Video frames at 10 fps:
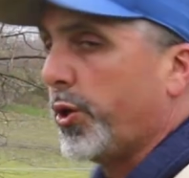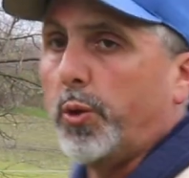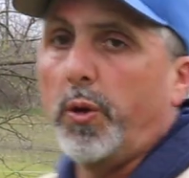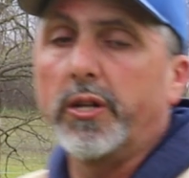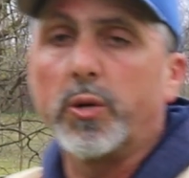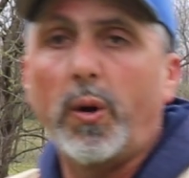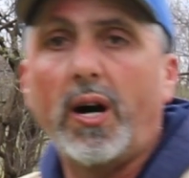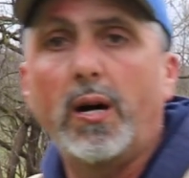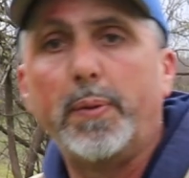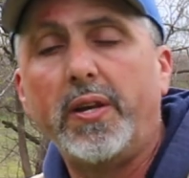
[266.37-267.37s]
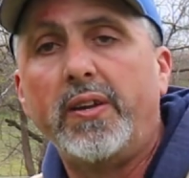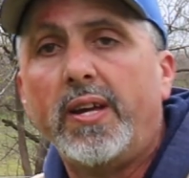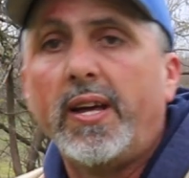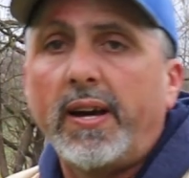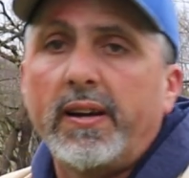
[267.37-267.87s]
doing really well, but
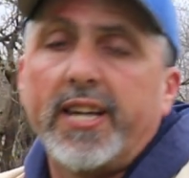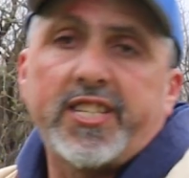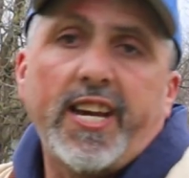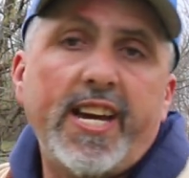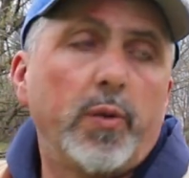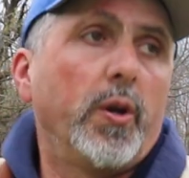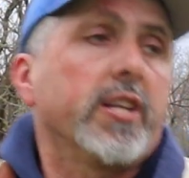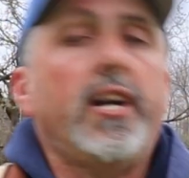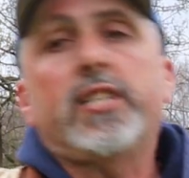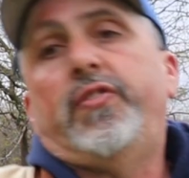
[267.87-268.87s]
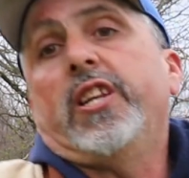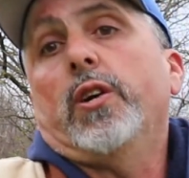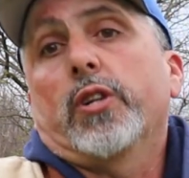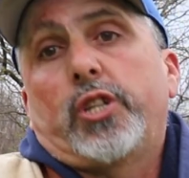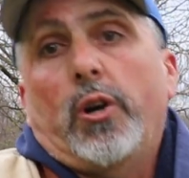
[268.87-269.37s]
like I said, I had a really nice
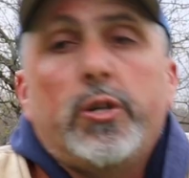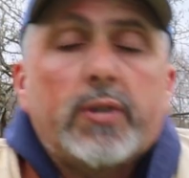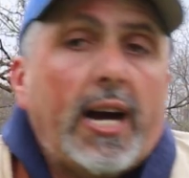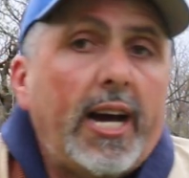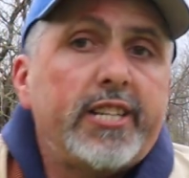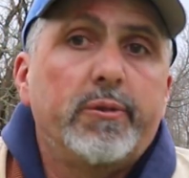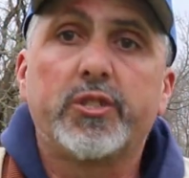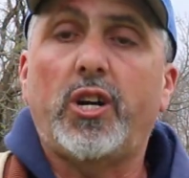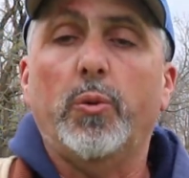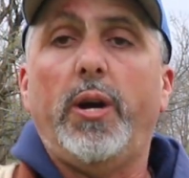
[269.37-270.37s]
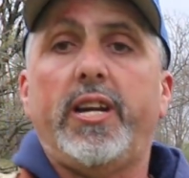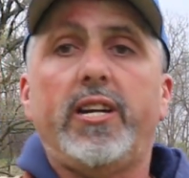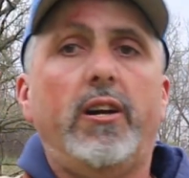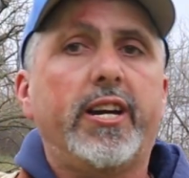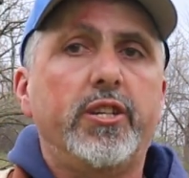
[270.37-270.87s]
video to show you guys. It was all
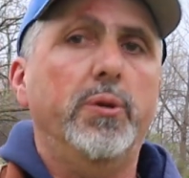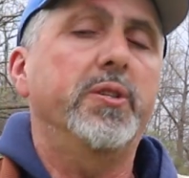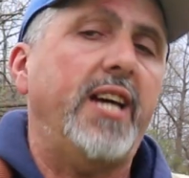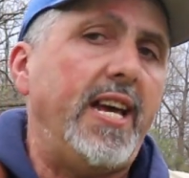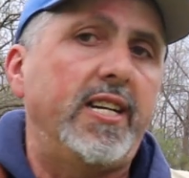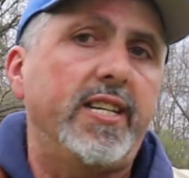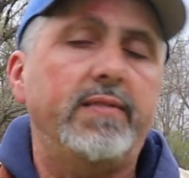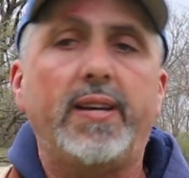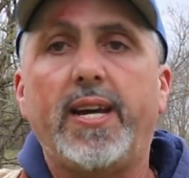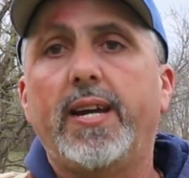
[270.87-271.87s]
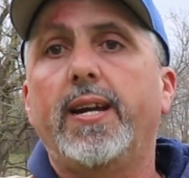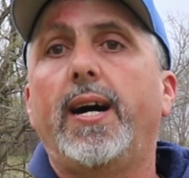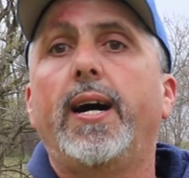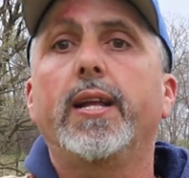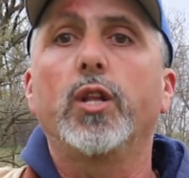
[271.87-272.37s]
ready. All I had to do was edit it, and
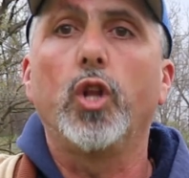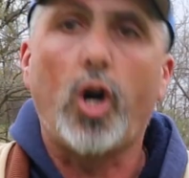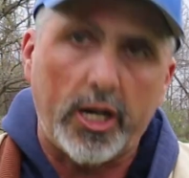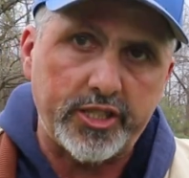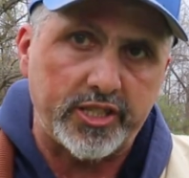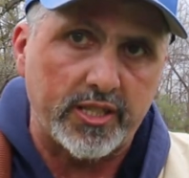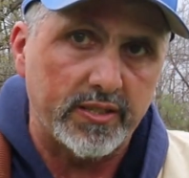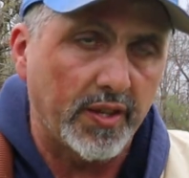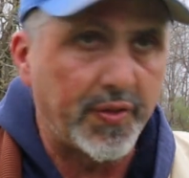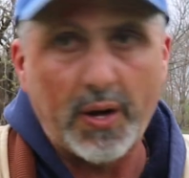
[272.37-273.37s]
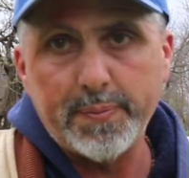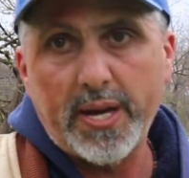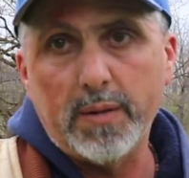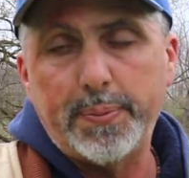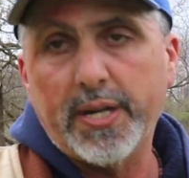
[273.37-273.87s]
I lost it. The
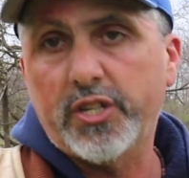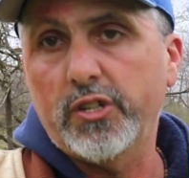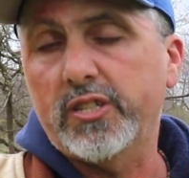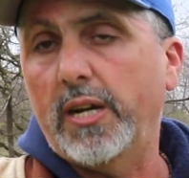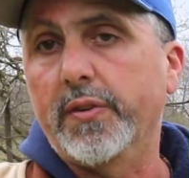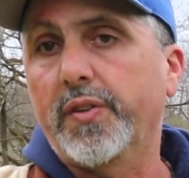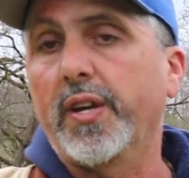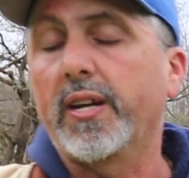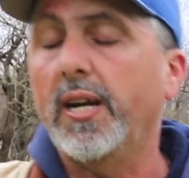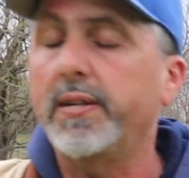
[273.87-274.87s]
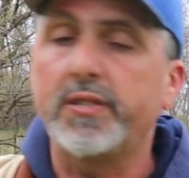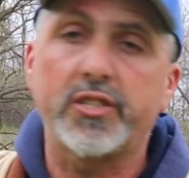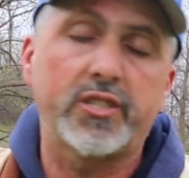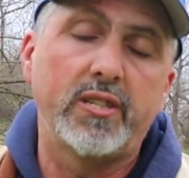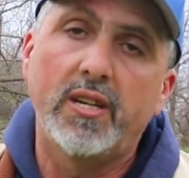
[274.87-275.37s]
thumbnail pictures, everything.
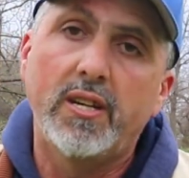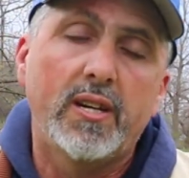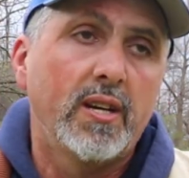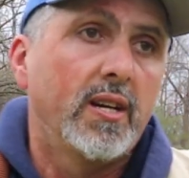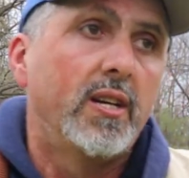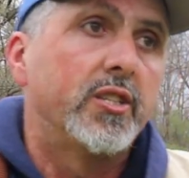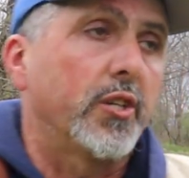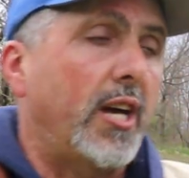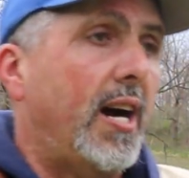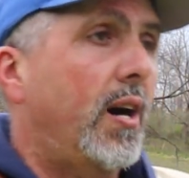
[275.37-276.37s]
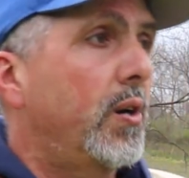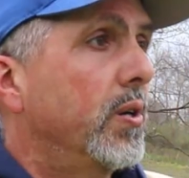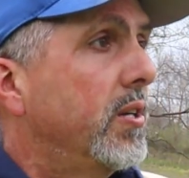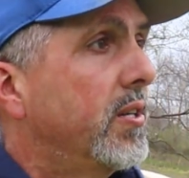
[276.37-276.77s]
So now